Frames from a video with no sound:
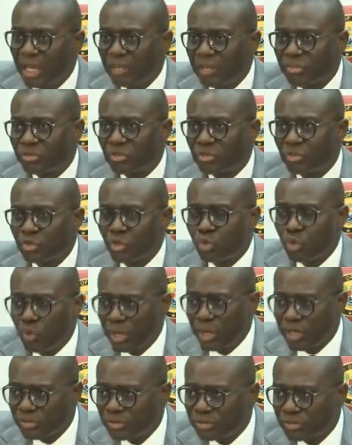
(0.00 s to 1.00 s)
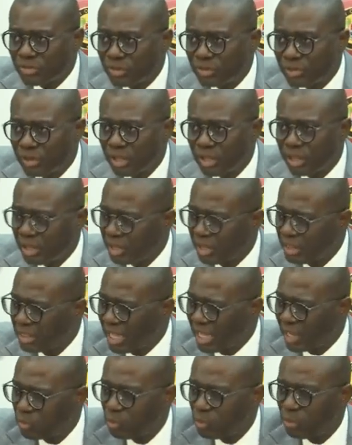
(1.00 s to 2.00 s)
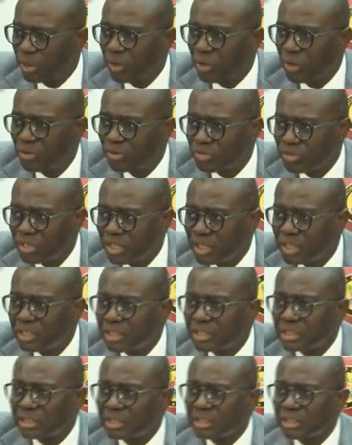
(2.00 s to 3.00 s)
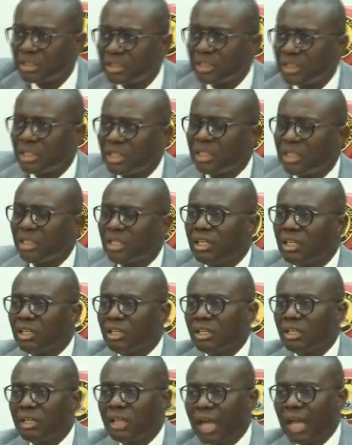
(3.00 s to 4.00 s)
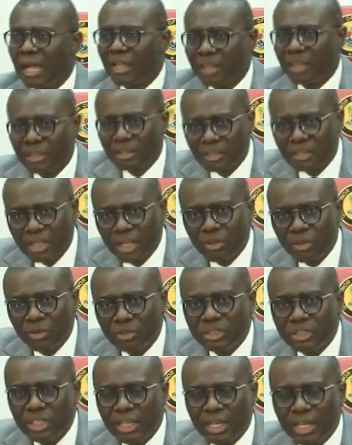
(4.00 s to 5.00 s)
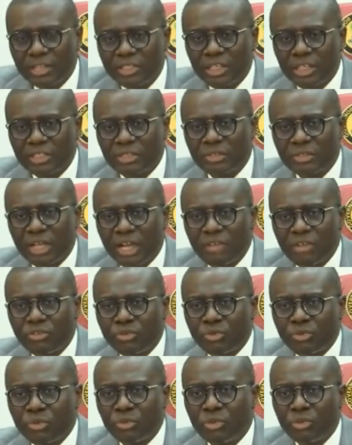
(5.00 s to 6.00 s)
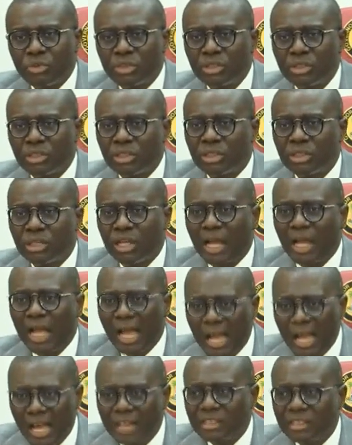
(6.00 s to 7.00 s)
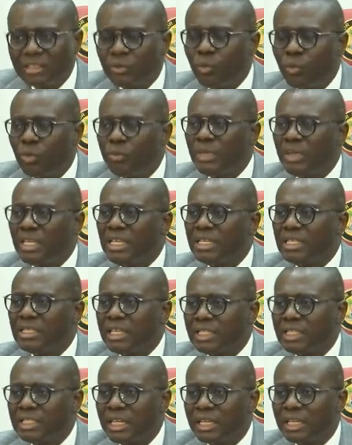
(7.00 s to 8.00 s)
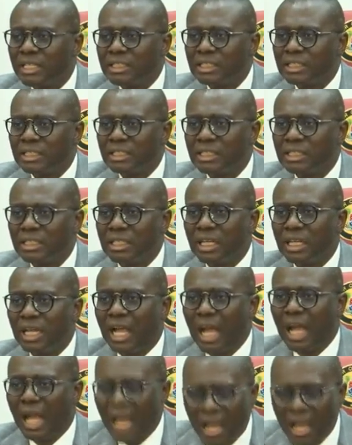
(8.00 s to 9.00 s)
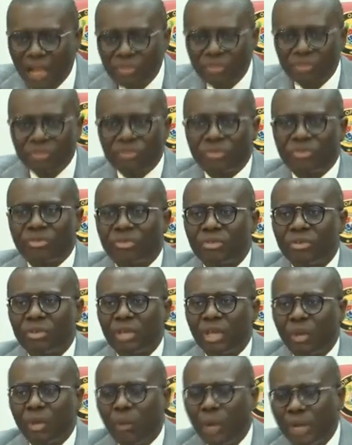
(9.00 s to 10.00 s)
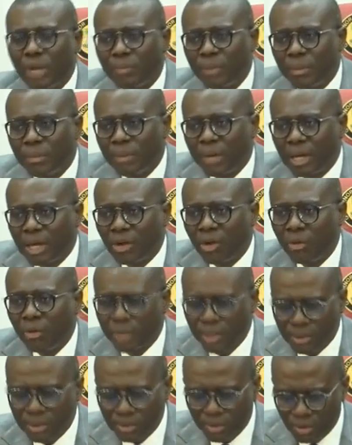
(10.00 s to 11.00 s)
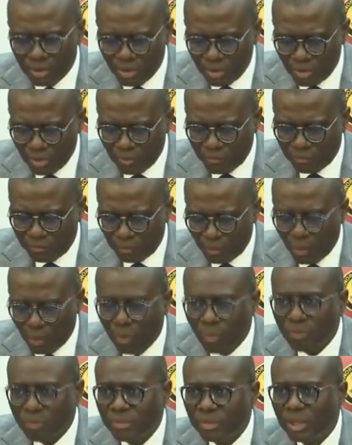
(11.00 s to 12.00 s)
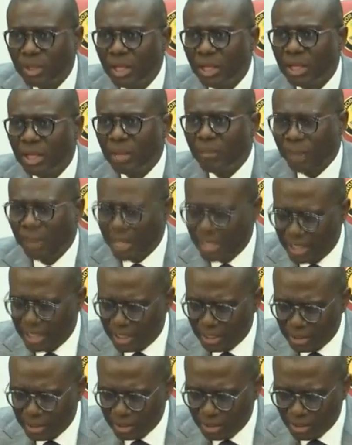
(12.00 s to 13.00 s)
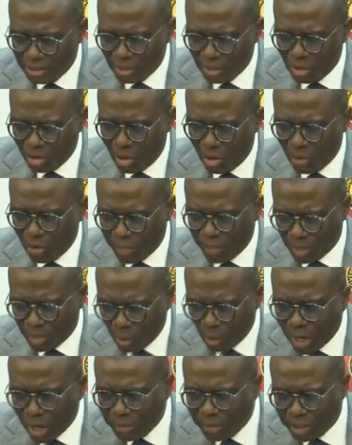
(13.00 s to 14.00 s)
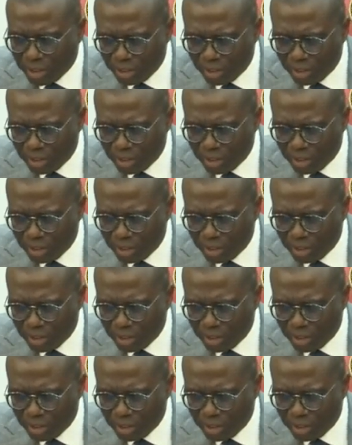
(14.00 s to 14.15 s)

next two weeks that will be considered at the Lagos State Executive Council and will be gazetted as a white paper coming from the panel of inquiry.